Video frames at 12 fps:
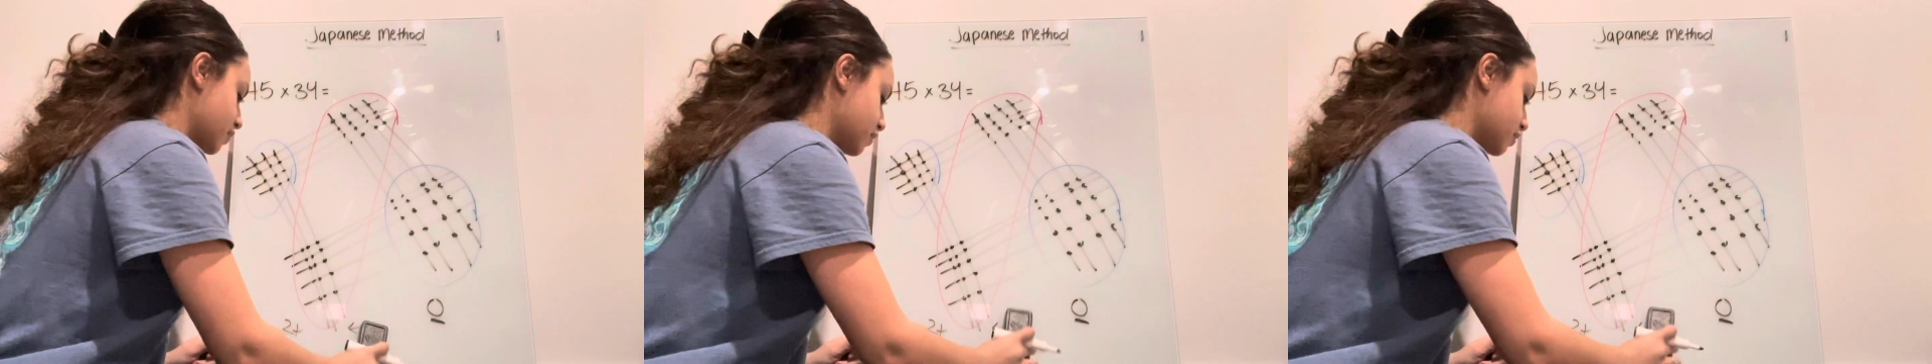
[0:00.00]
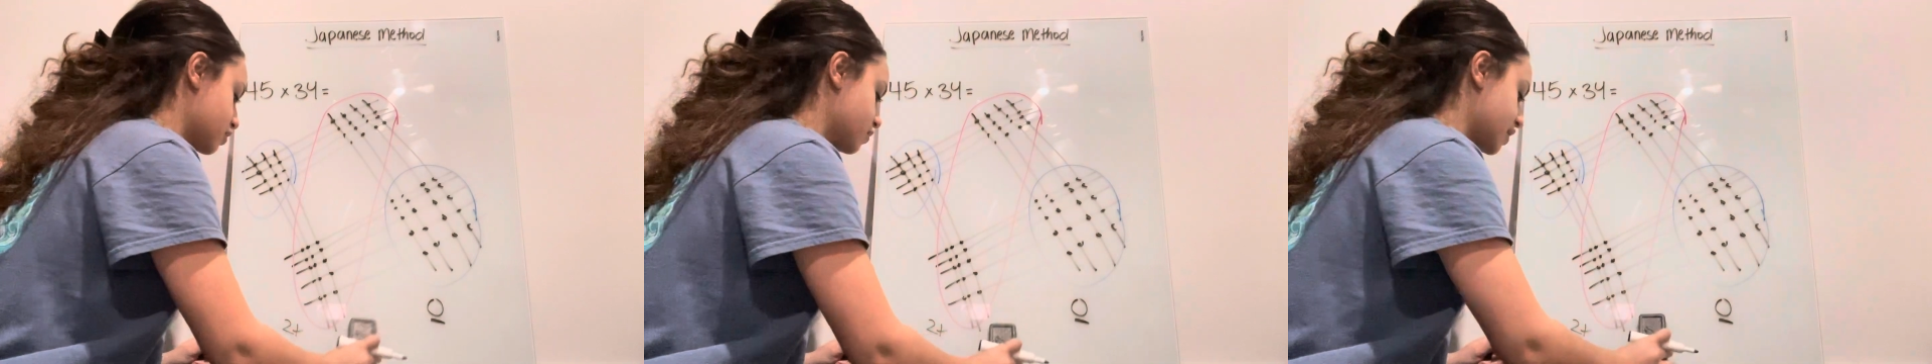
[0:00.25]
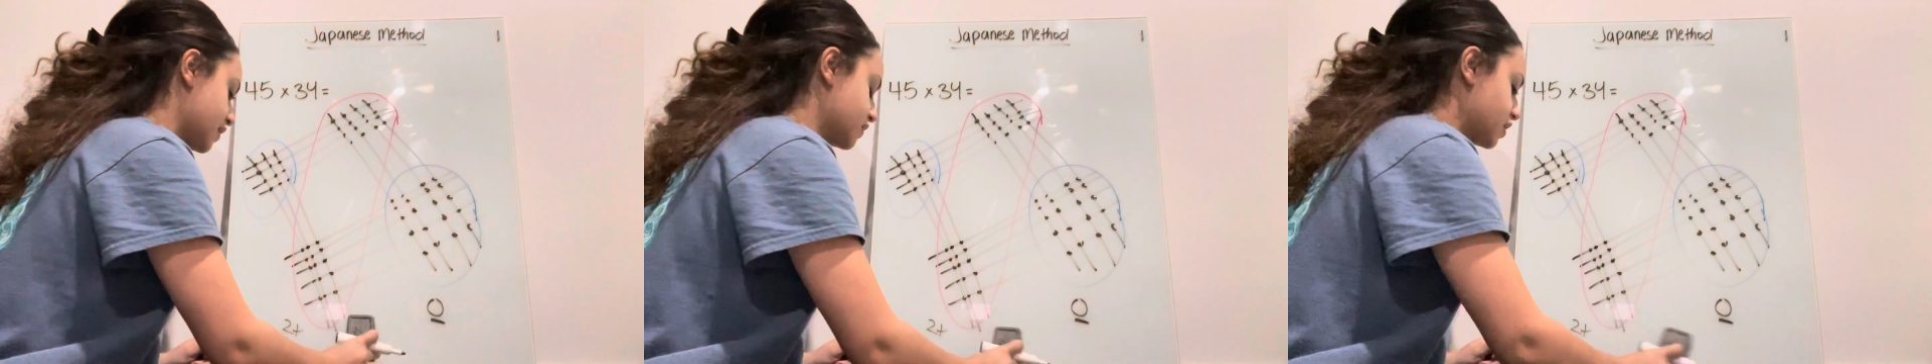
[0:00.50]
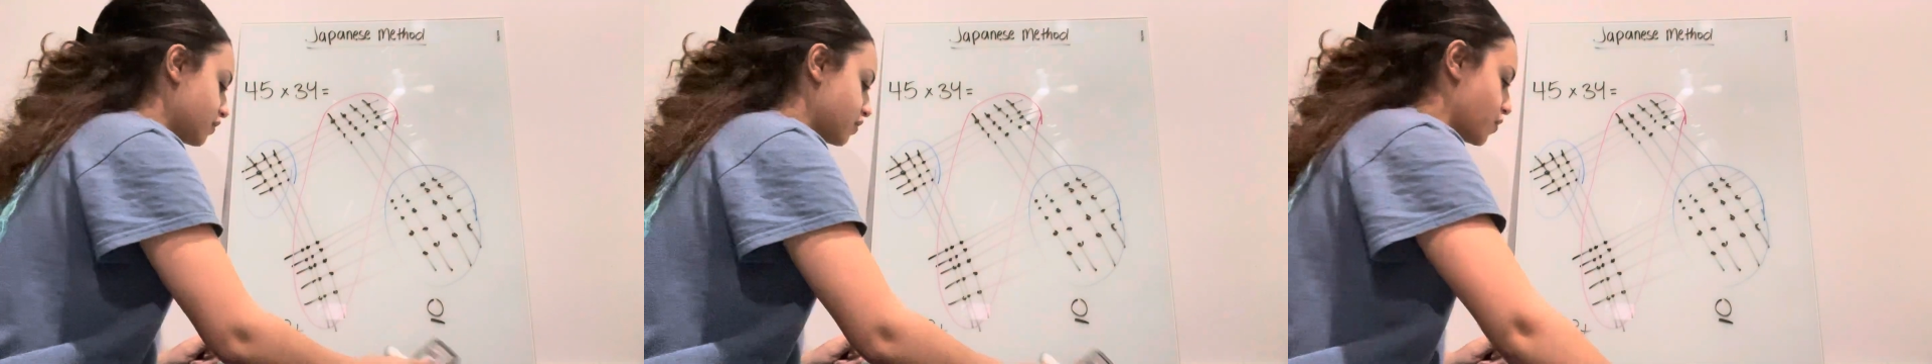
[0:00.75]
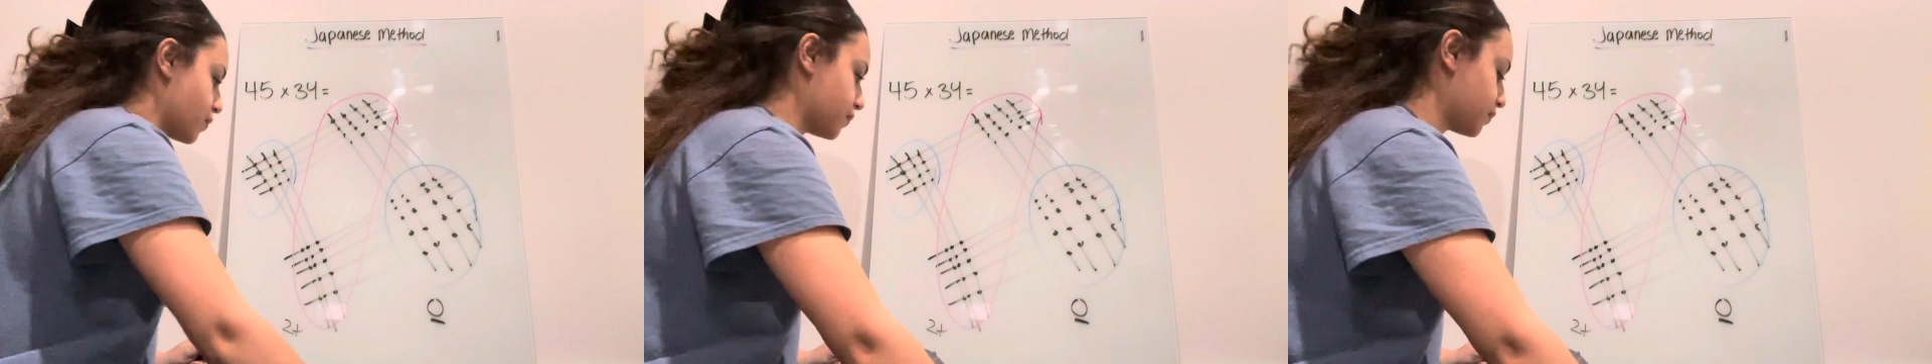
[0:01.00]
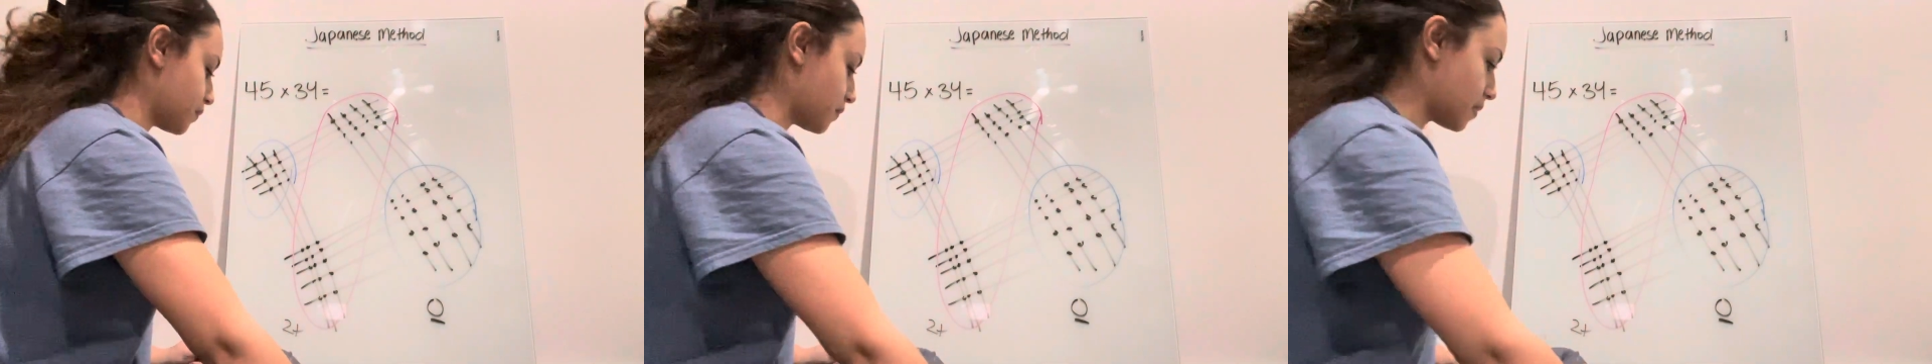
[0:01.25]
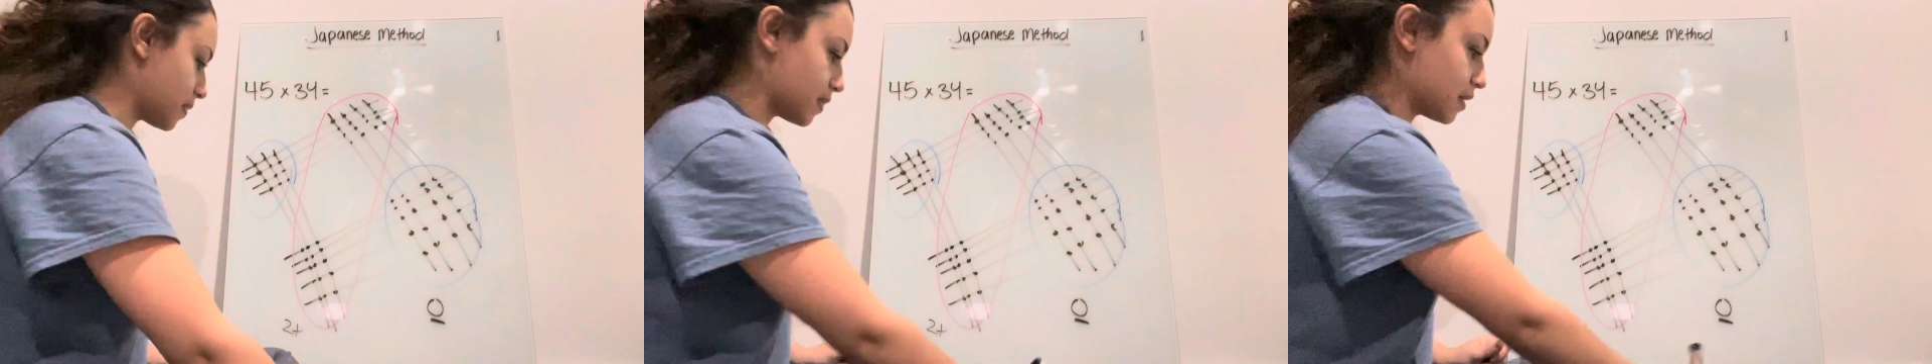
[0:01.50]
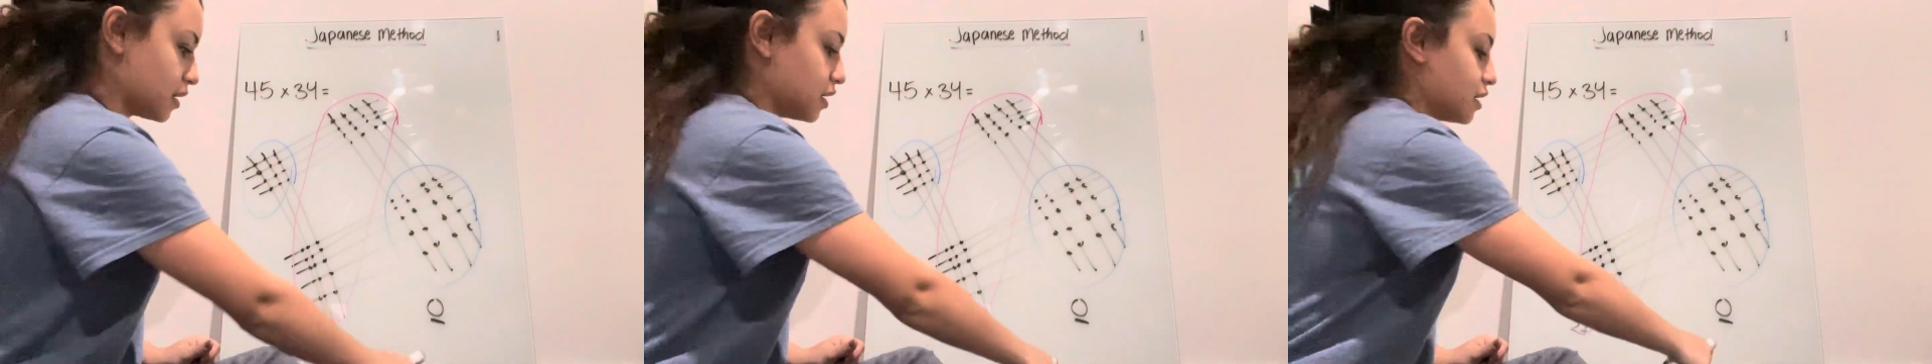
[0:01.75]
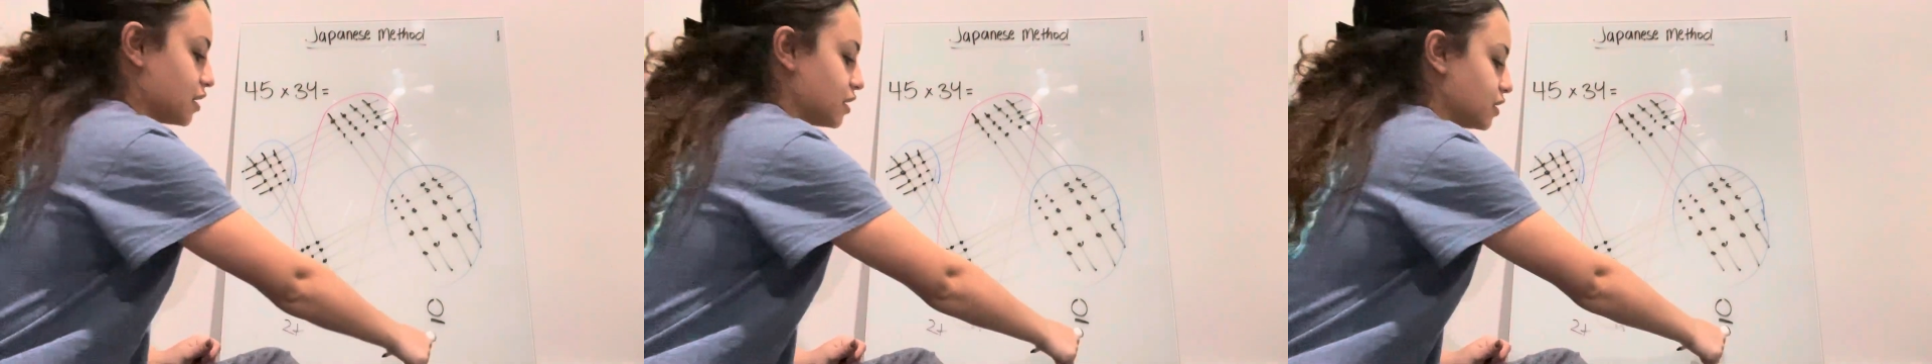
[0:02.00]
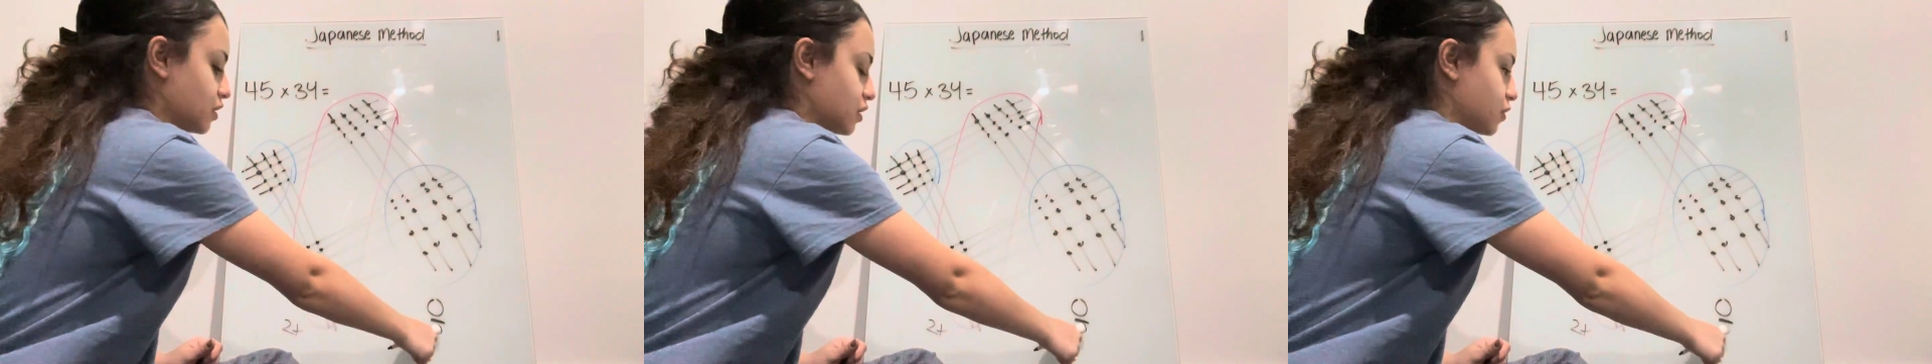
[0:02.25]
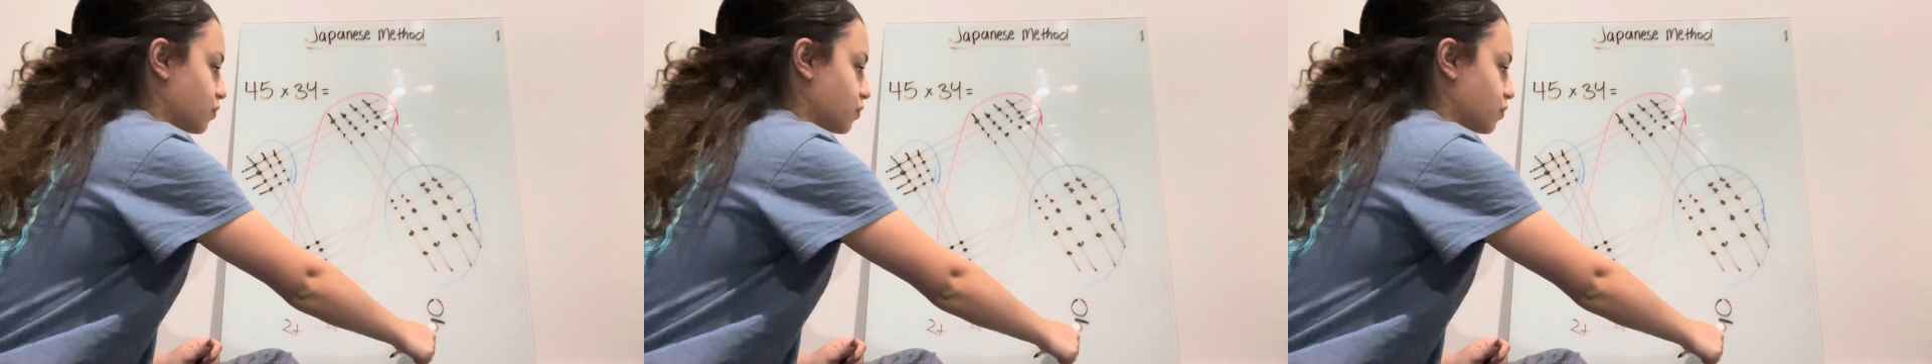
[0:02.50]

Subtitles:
So we have 0 in the